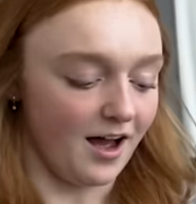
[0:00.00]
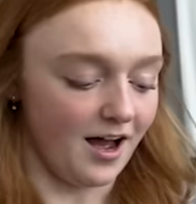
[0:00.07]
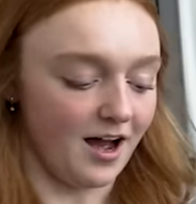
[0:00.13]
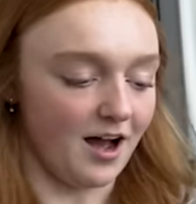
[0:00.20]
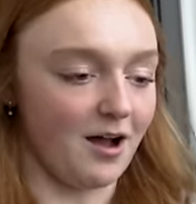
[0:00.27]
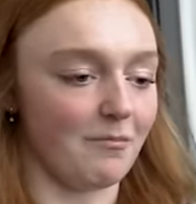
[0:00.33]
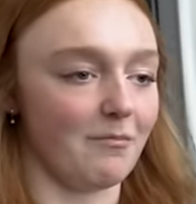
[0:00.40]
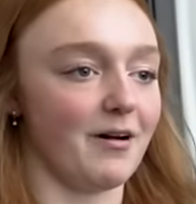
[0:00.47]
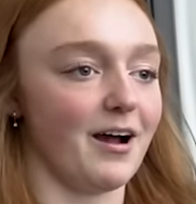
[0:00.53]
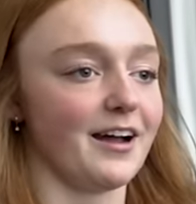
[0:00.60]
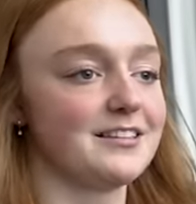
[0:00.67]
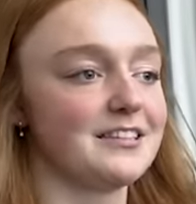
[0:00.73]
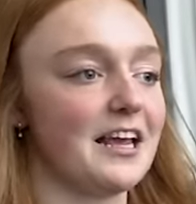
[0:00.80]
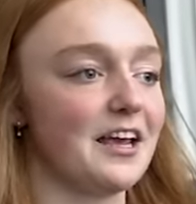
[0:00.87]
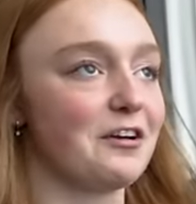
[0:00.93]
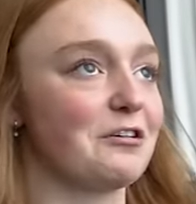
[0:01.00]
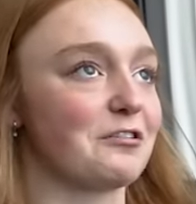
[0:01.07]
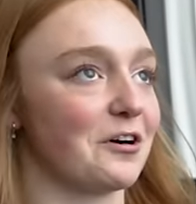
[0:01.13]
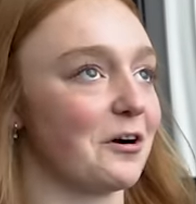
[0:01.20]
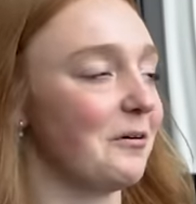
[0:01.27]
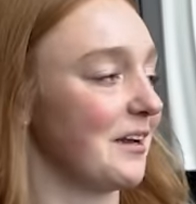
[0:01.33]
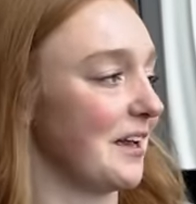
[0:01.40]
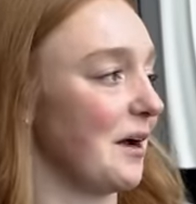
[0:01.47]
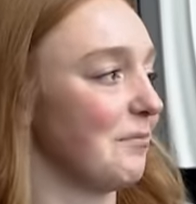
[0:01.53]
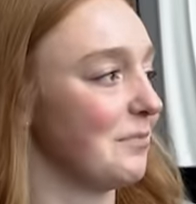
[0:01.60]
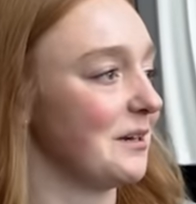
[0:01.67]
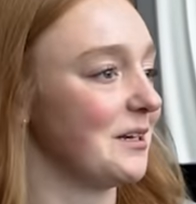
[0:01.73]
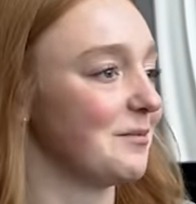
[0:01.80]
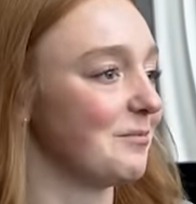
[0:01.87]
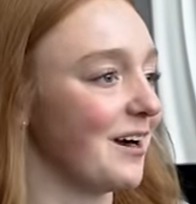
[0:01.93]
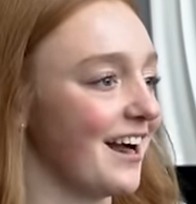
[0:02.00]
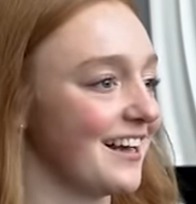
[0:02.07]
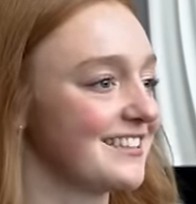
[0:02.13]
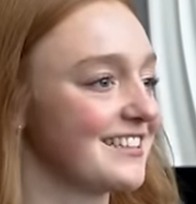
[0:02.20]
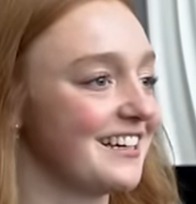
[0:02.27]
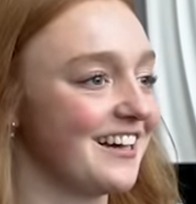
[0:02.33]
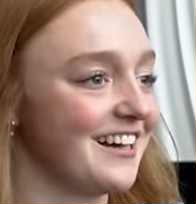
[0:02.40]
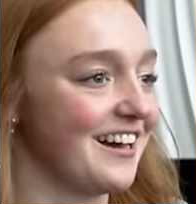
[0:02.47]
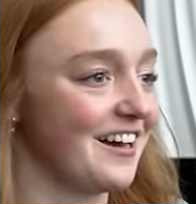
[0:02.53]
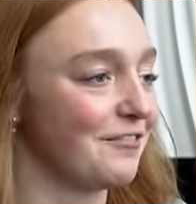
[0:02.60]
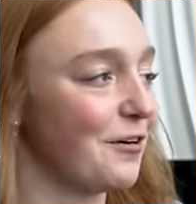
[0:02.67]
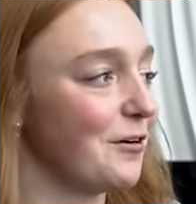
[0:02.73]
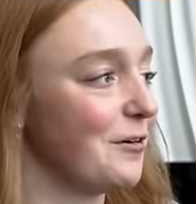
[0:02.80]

Um, I'd say growing up in Nebraska, I've